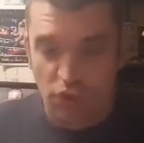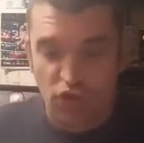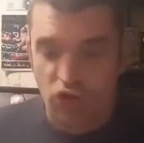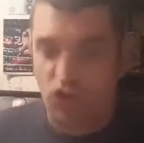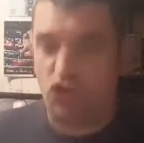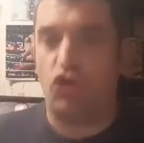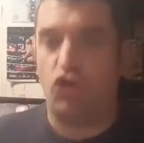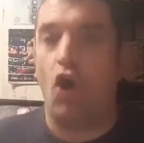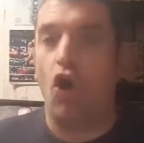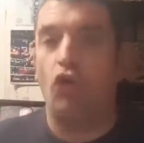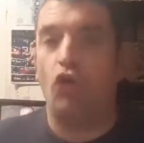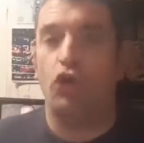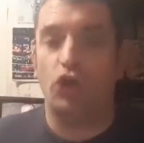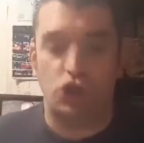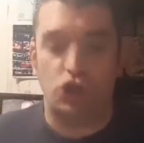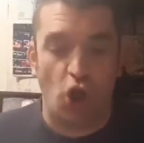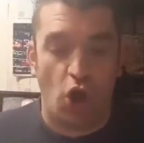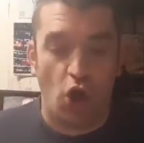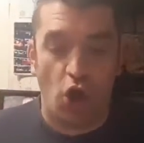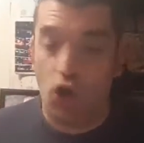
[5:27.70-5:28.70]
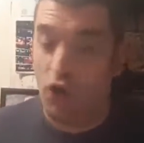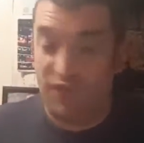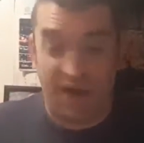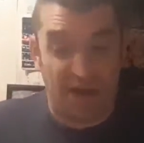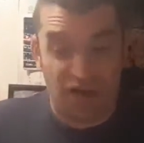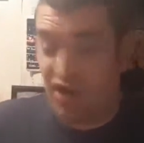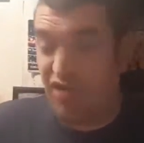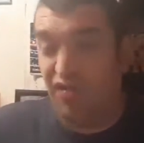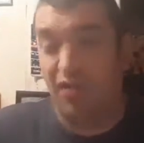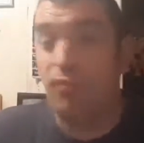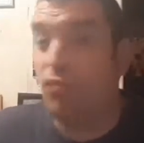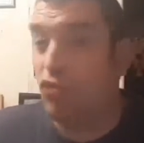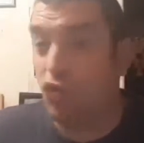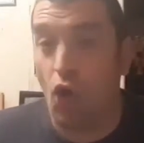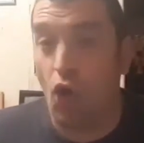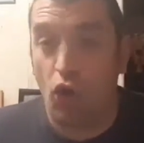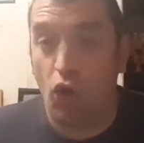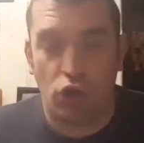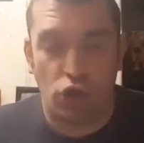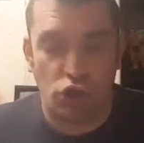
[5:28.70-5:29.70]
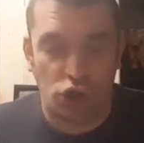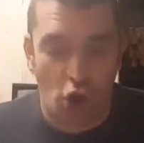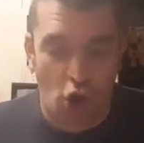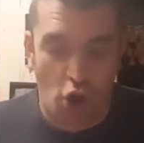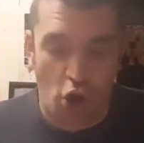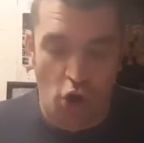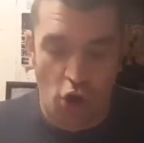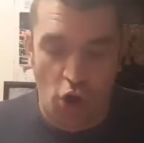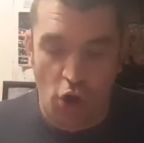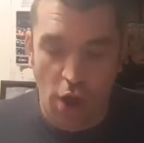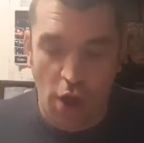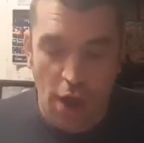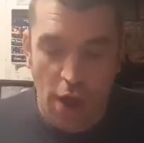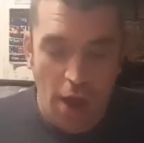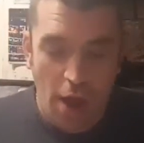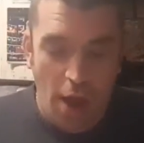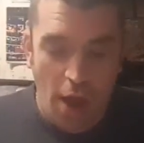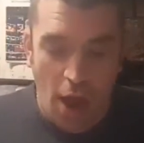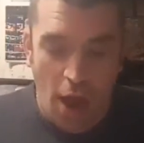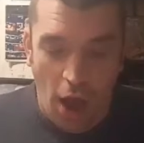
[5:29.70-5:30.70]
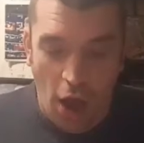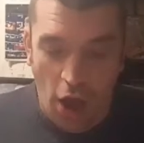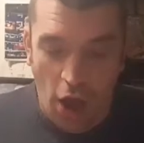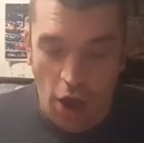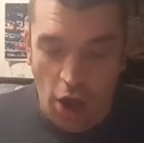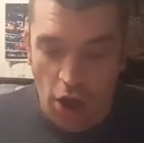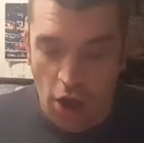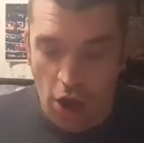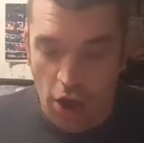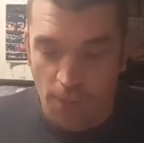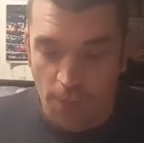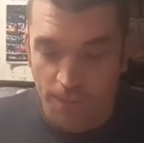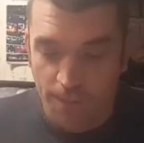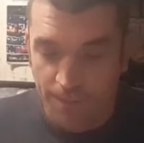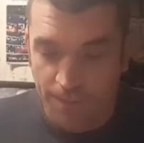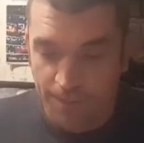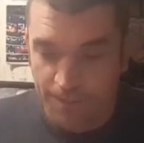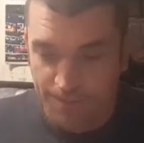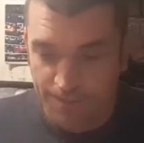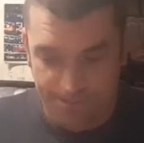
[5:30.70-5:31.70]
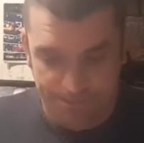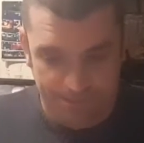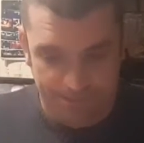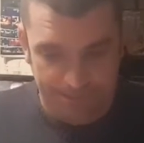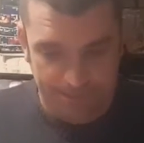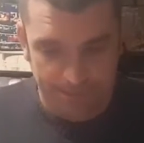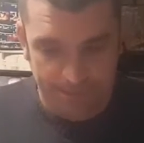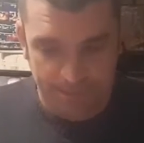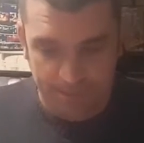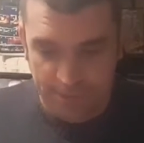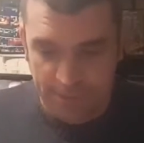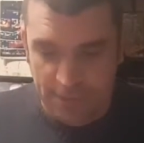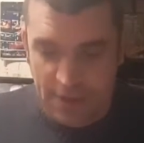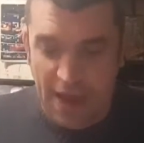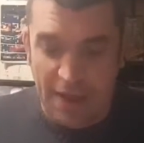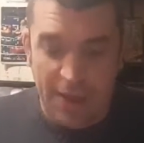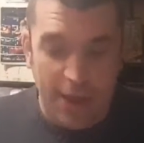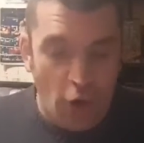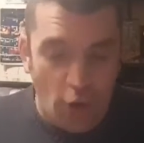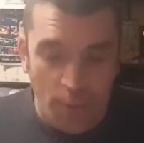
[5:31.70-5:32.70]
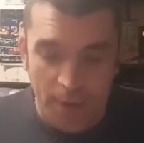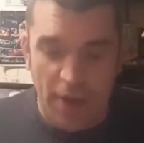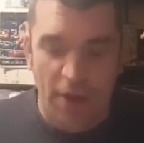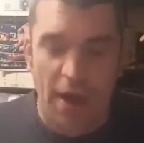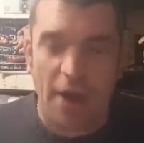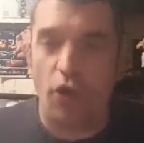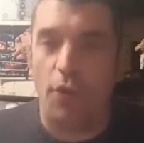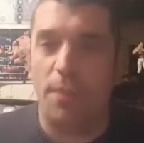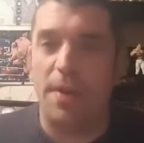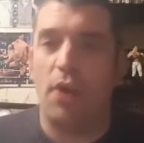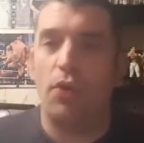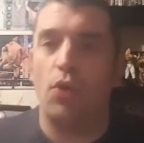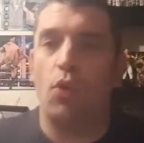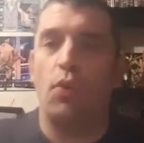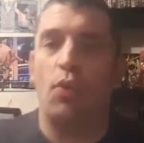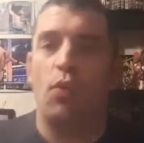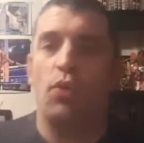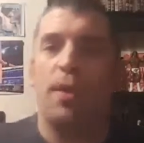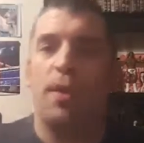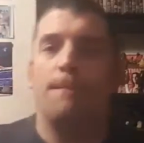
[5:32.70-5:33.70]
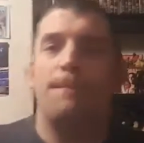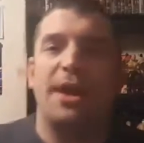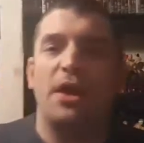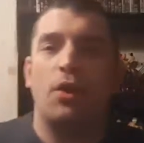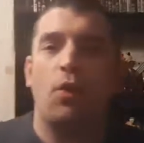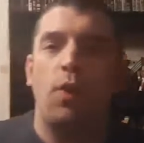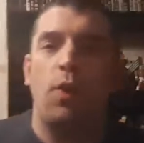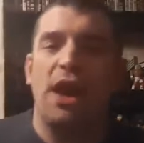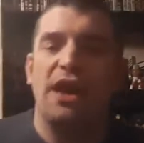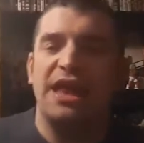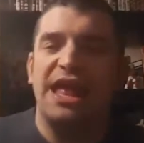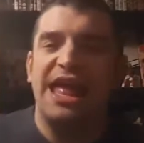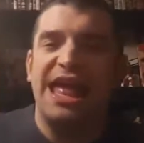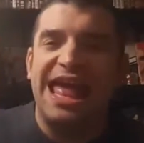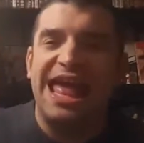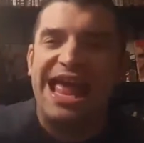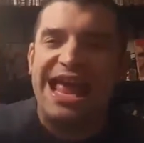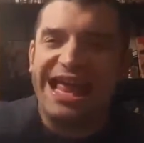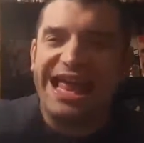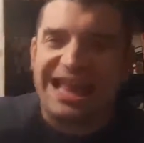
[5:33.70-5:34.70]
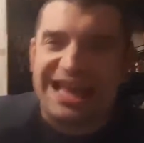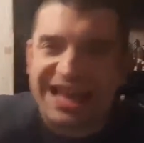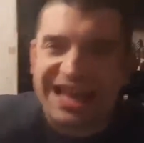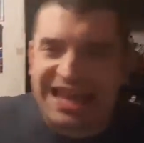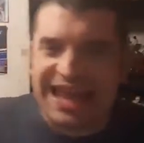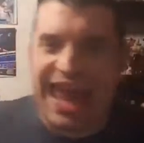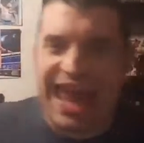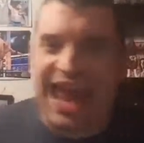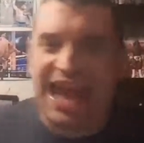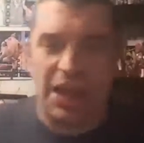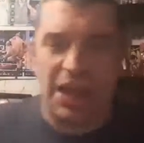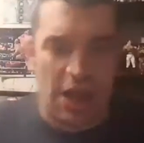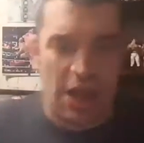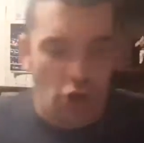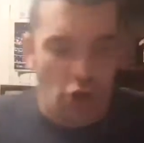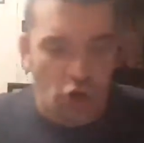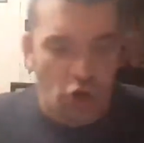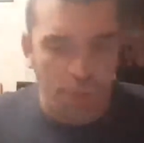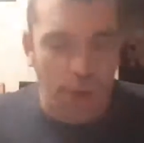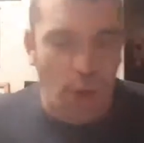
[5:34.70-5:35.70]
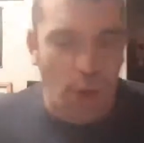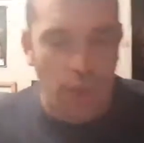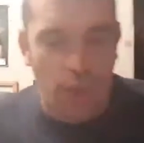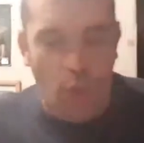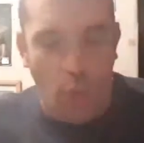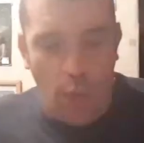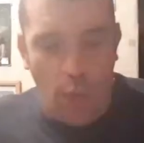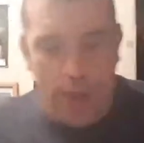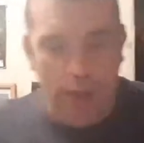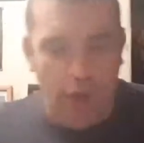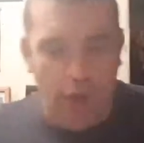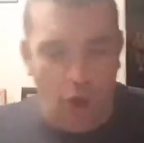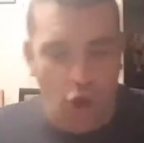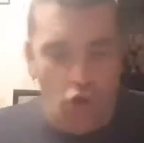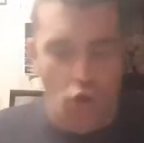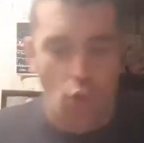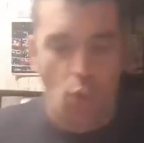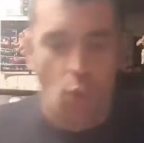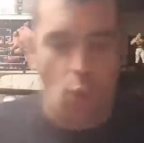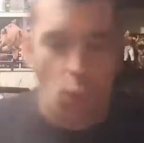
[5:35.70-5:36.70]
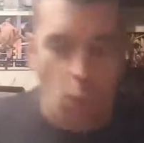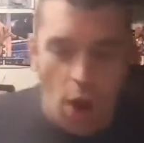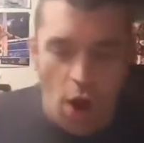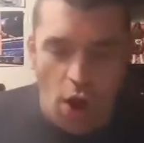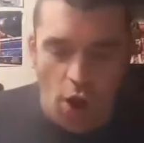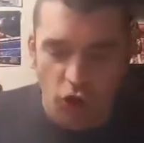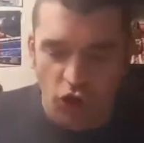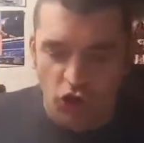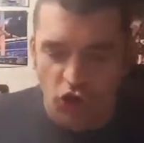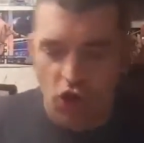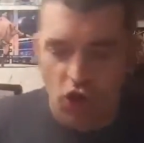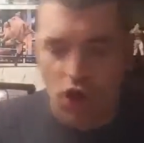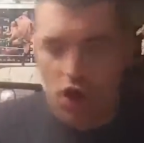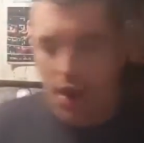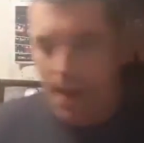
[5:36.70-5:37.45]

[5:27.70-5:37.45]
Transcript: Stole the show. In fact, all of them stole the show. And then coming out with a big win, getting a W in the win column was